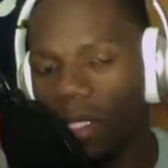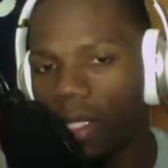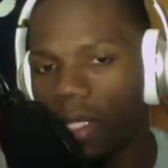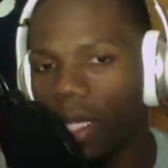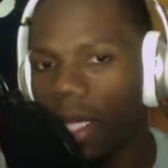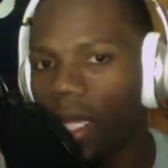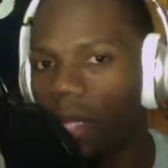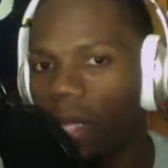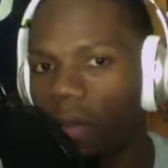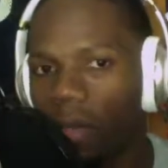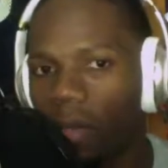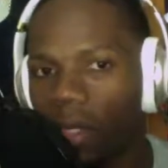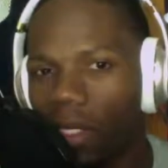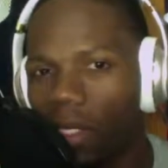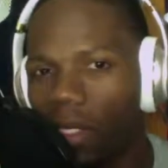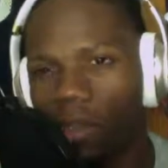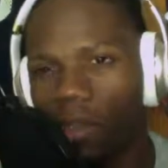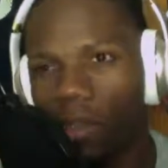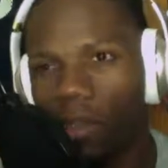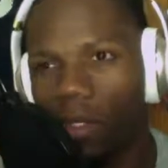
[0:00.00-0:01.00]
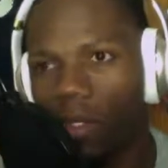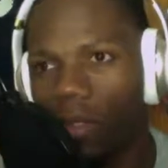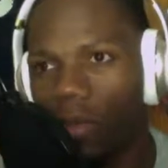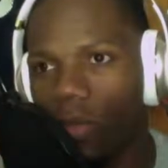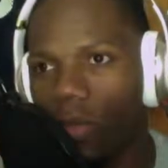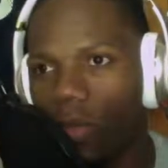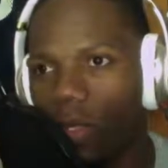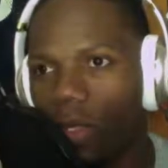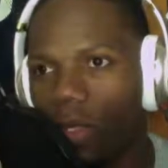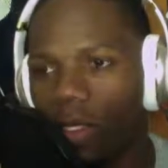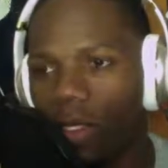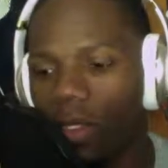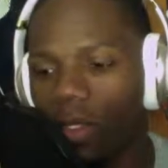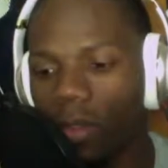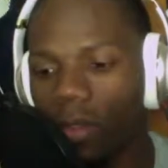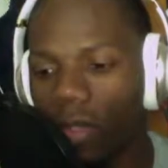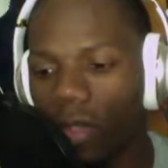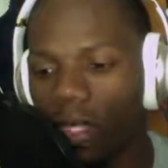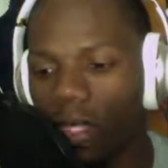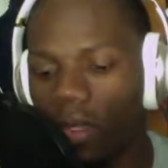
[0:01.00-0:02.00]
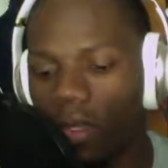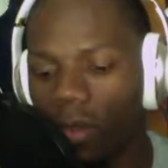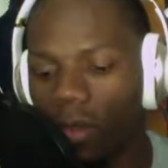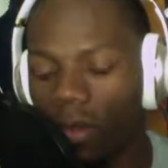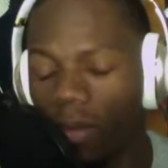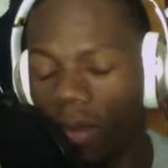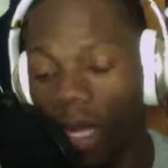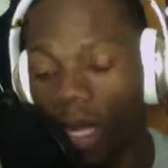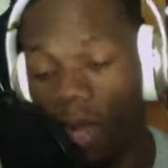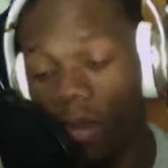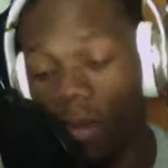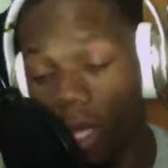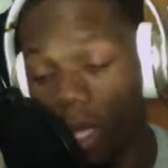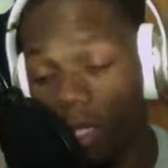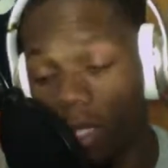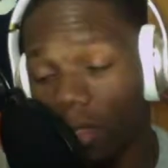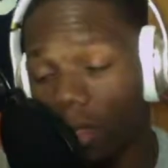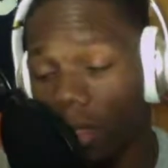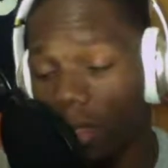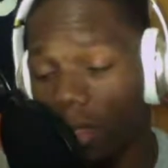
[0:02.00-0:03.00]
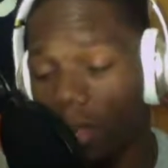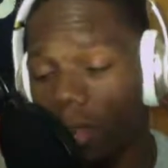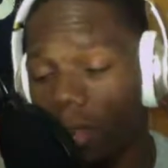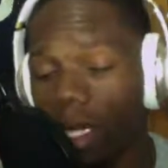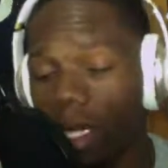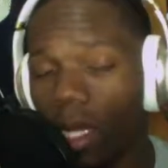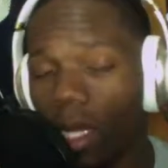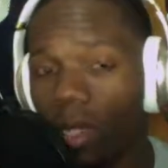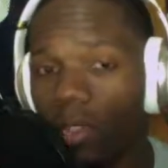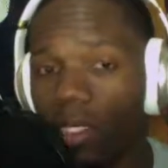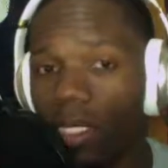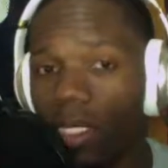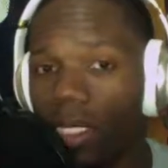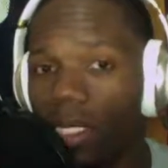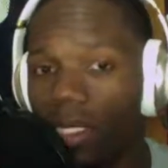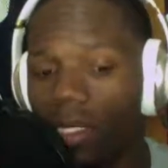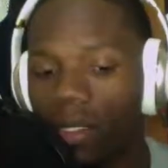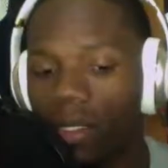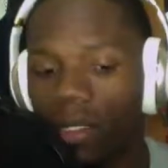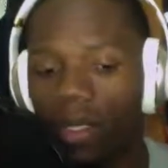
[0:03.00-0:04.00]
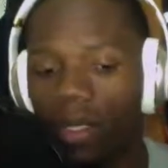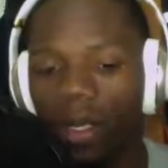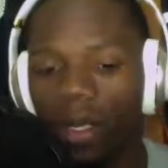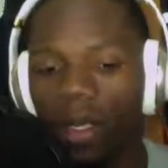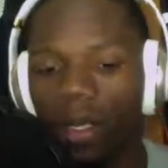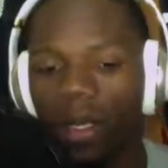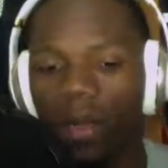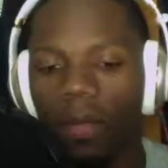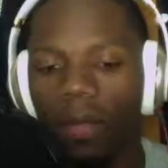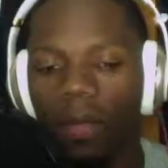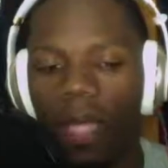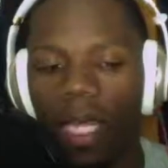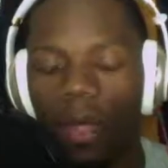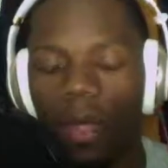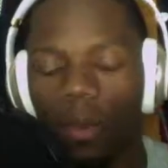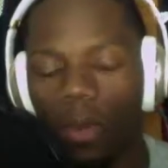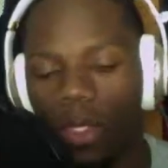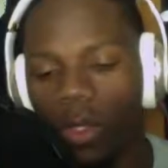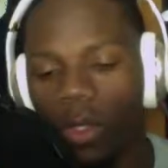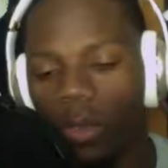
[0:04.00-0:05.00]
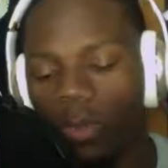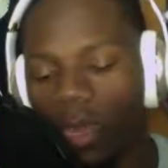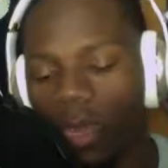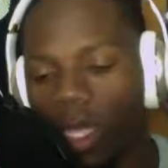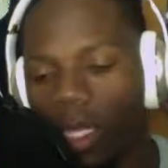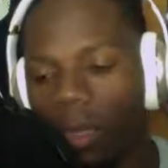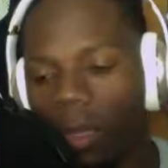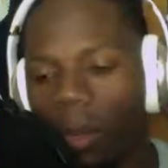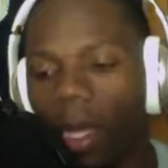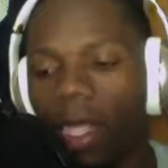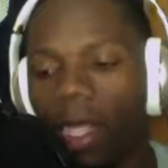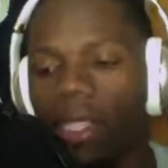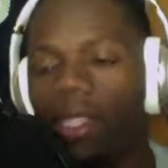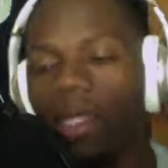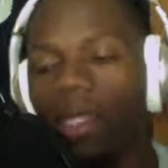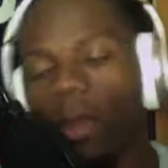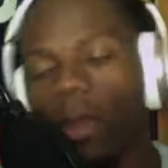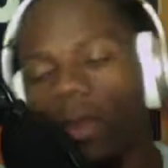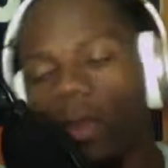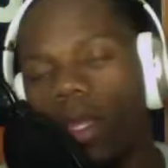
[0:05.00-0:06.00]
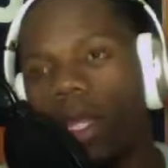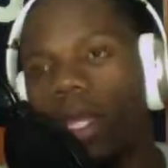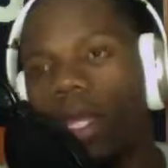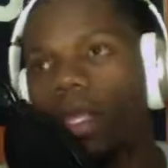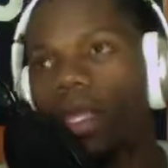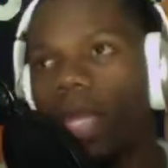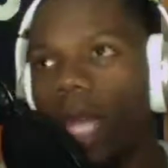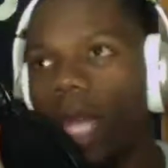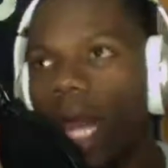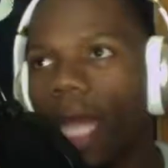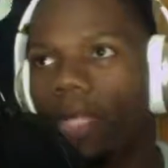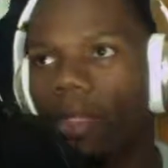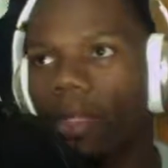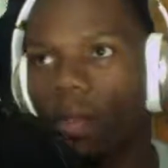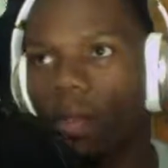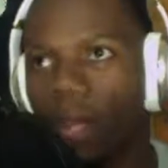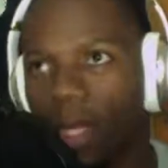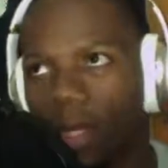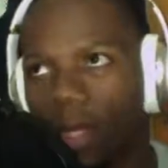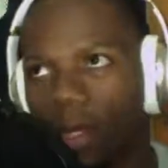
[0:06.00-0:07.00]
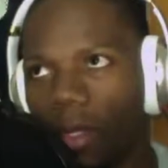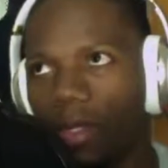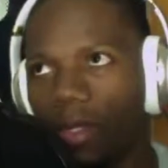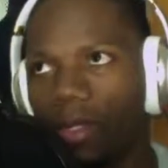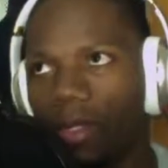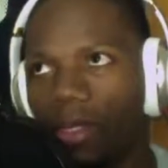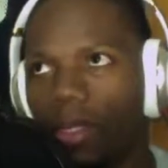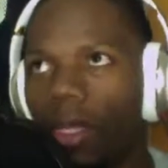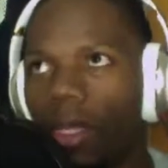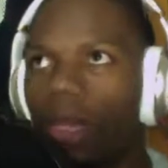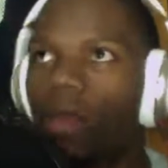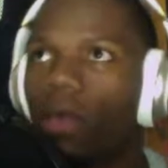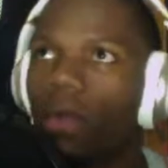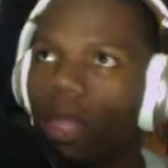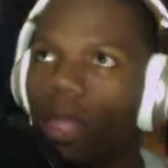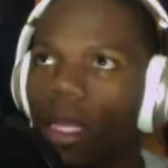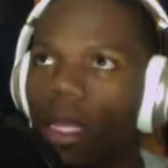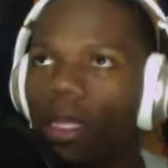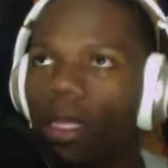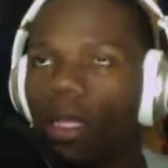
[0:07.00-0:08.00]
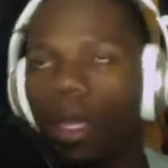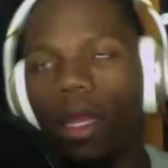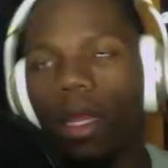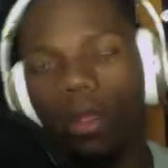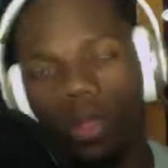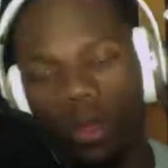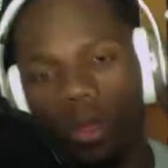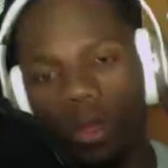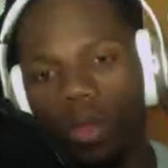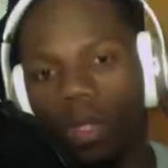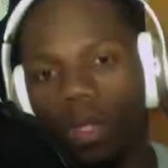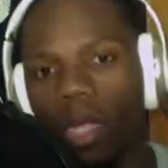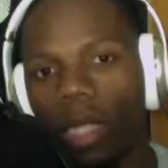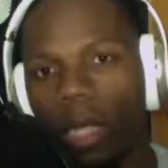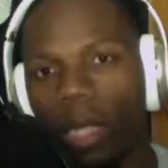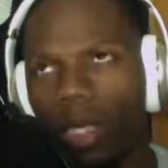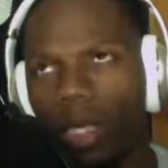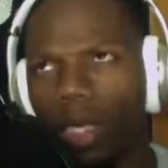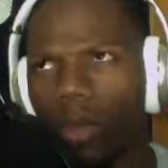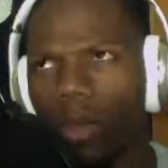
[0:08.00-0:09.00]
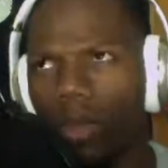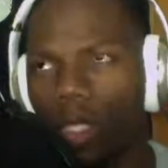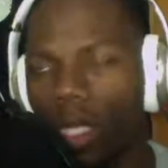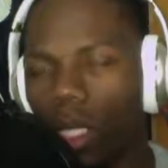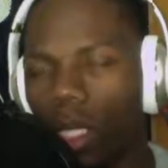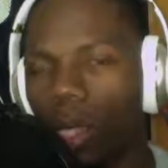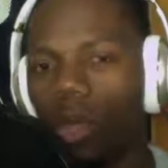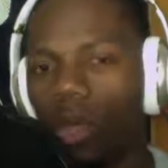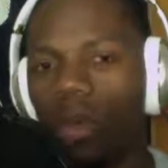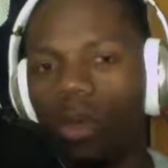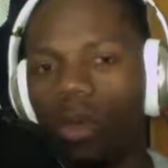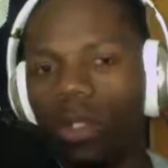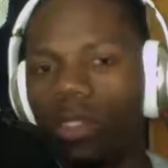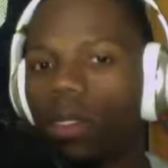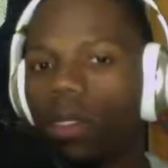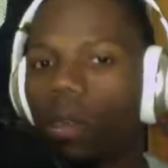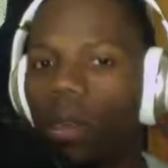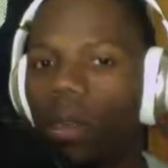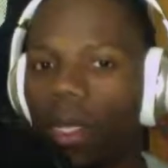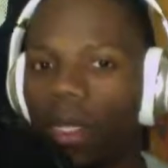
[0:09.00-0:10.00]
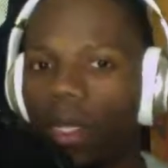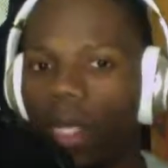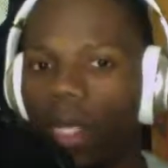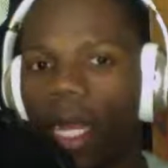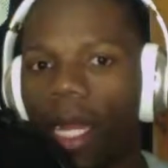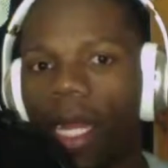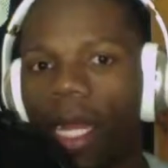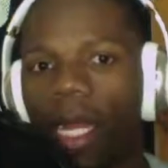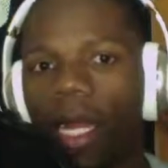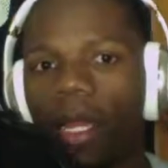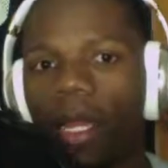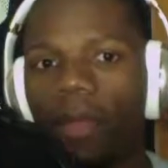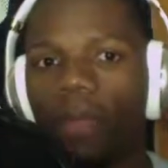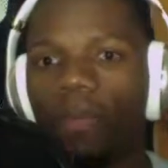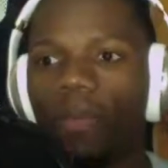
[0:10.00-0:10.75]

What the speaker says: game, but he has been struggling to me, or when I watched him anyway, all season. Now, when you think about it, it's like, okay, the guys are bigger. Okay, now you put, I think it was Lowe as a bigger guy,